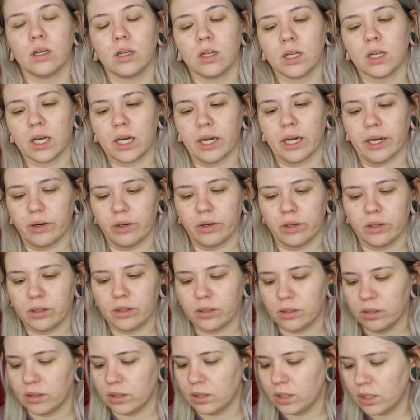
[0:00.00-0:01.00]
I,
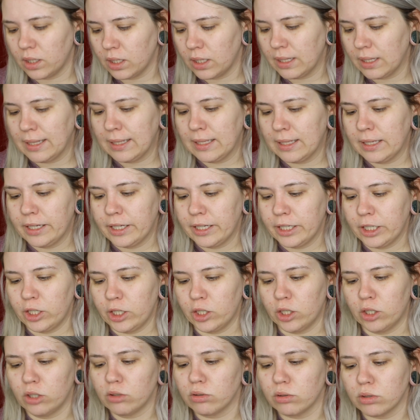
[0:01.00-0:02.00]

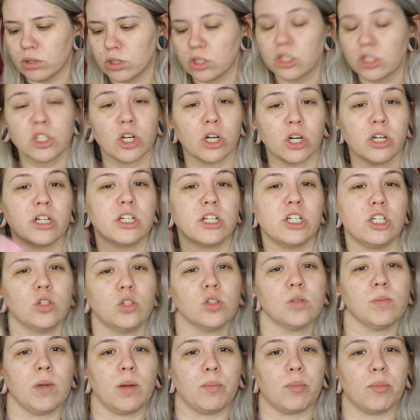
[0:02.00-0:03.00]
started to use
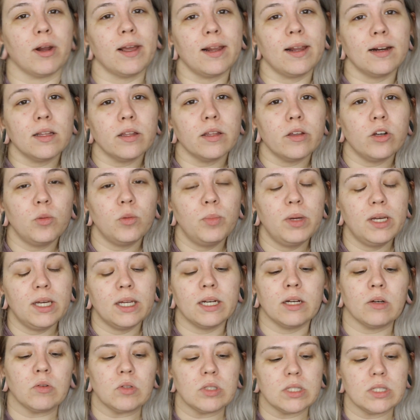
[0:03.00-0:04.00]
my brain a little bit and
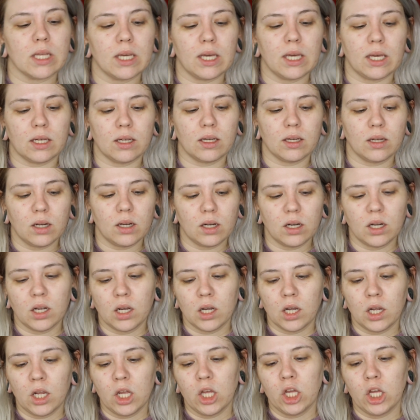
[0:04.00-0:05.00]
I was like,
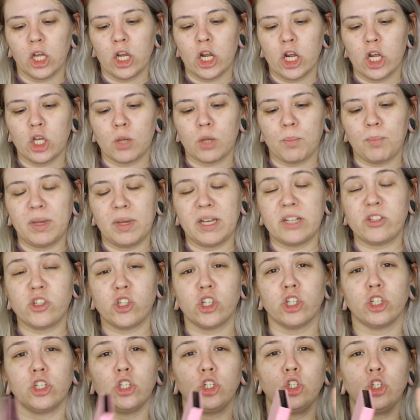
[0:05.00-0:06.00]

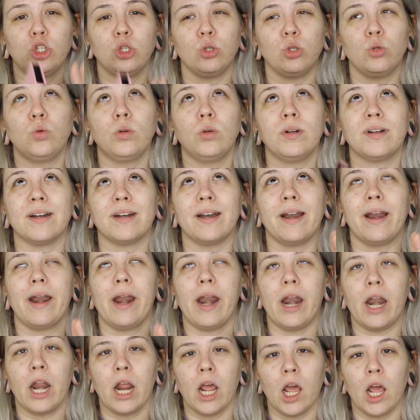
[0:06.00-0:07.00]
bitch, you
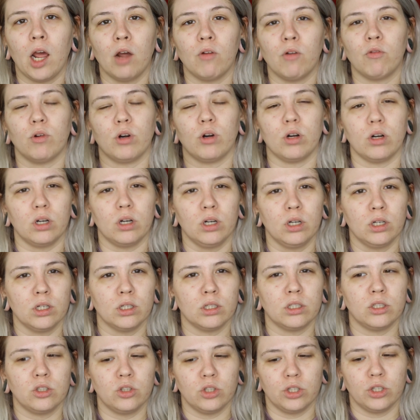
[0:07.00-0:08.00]
never
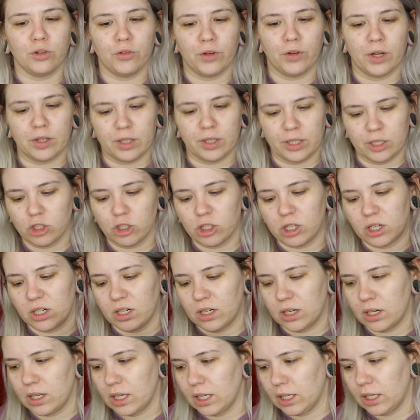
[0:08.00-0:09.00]
do your foundation
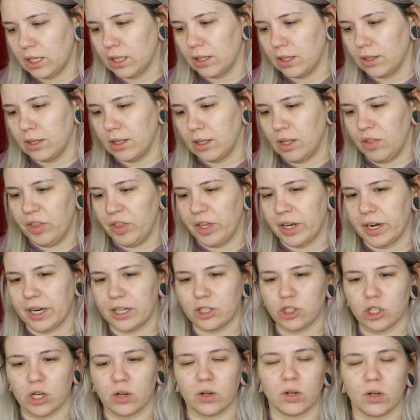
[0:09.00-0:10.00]
and then
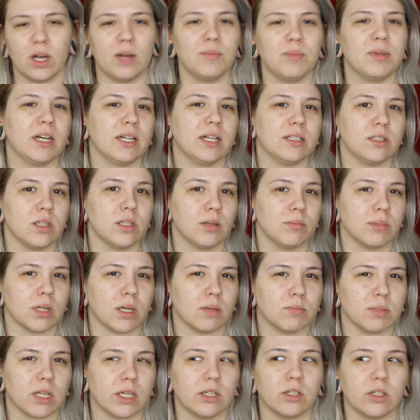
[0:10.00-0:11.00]
eyeshadow. I mean,
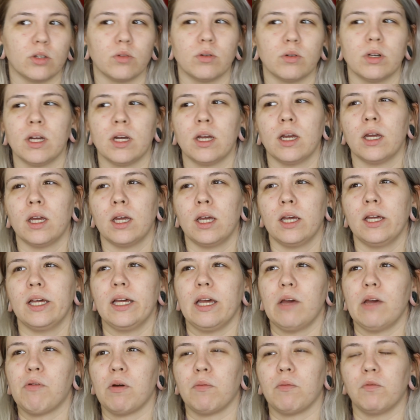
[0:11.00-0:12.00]
sometimes I do
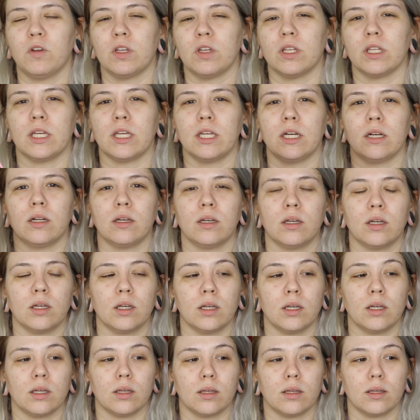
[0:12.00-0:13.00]
if I'm feeling
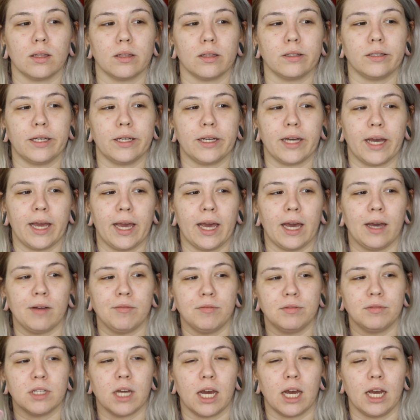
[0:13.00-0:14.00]
like I have
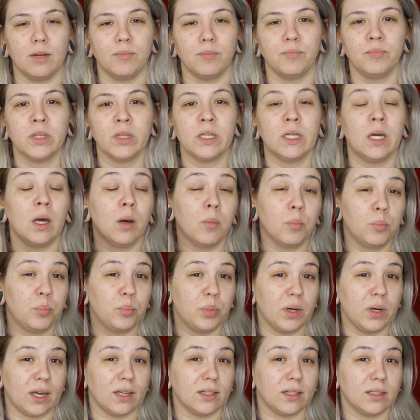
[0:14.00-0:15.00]
time,
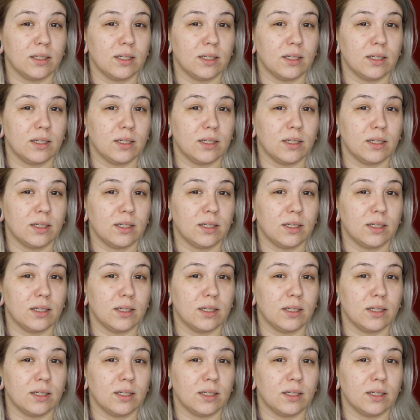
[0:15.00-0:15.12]
but